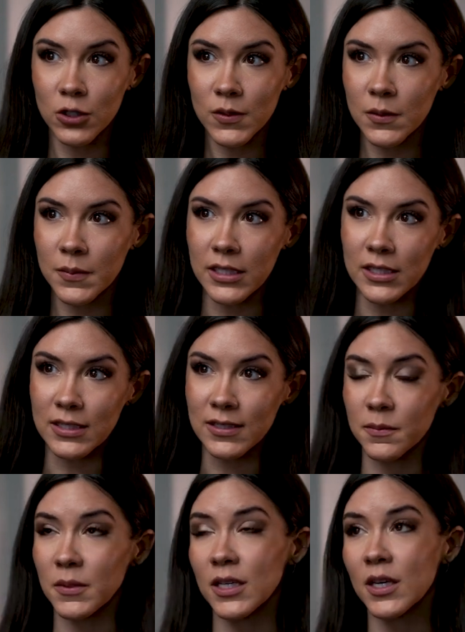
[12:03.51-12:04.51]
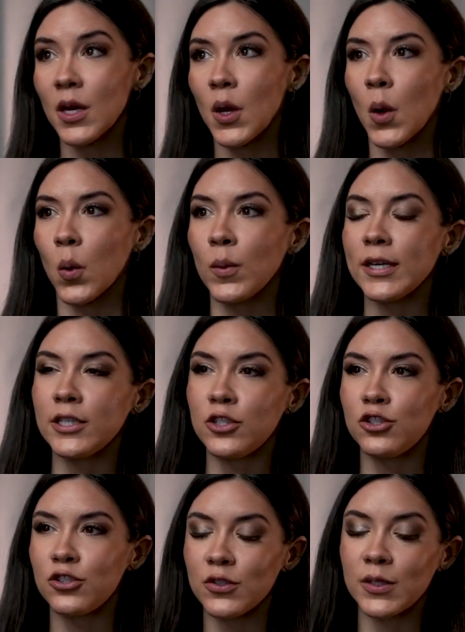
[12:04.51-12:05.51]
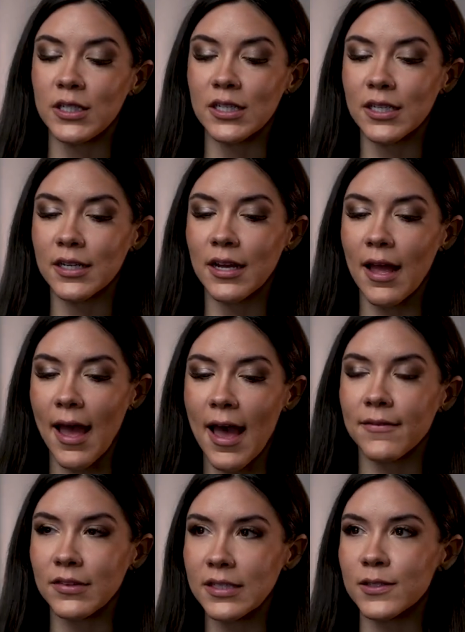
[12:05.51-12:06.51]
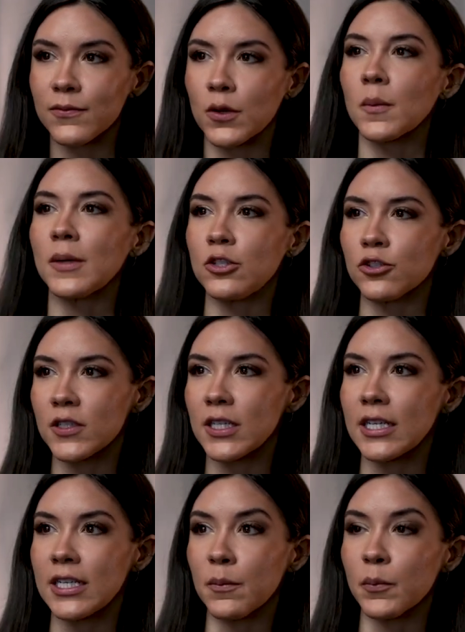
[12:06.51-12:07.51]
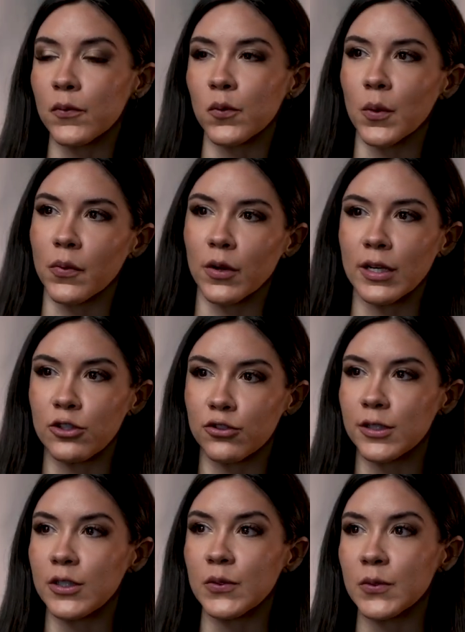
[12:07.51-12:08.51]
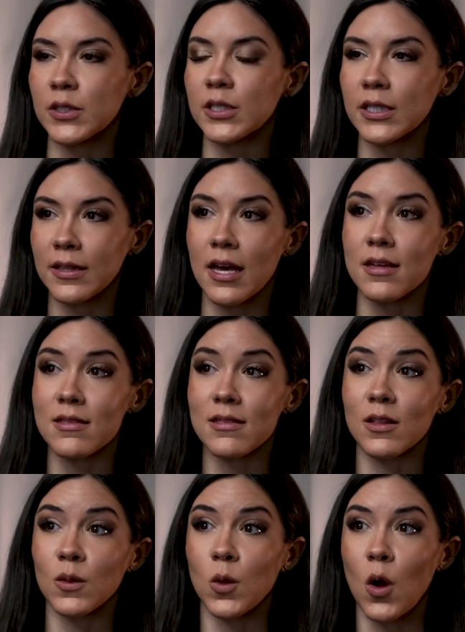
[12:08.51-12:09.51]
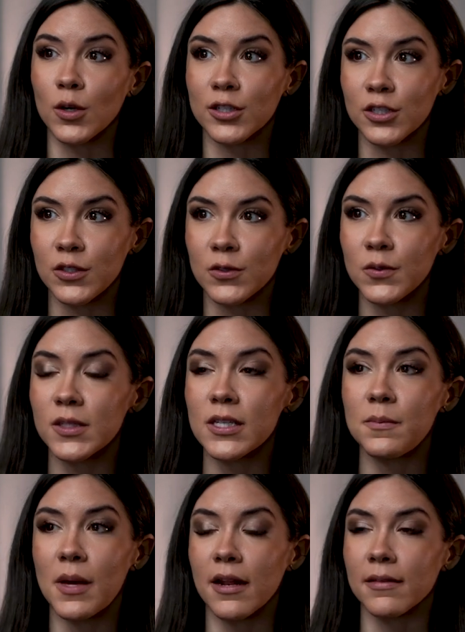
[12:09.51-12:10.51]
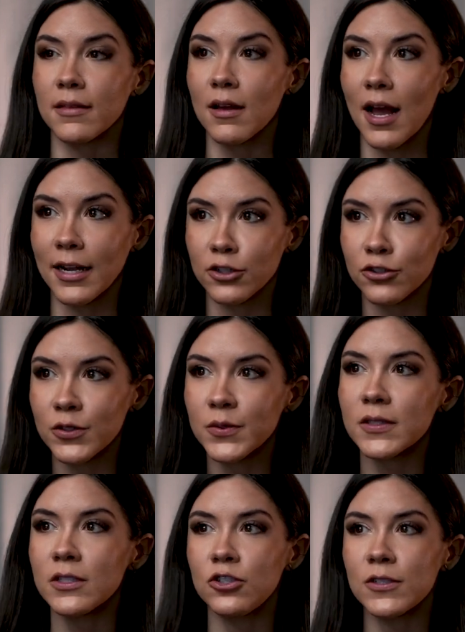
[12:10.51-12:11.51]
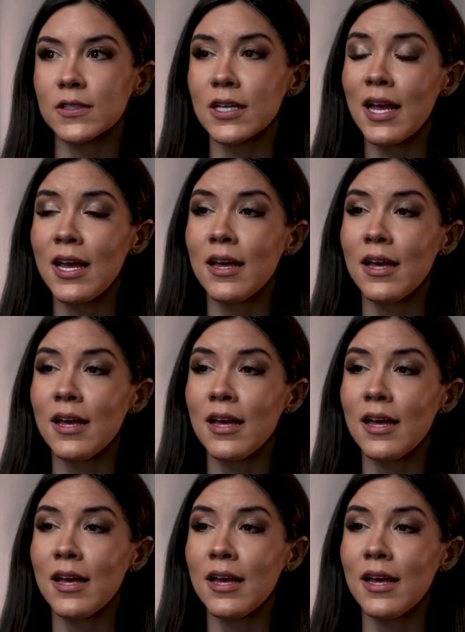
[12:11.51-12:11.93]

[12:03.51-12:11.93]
in using PEDs, and like we should have this firm understanding before they're introduced, that the longer you use them at higher dosages,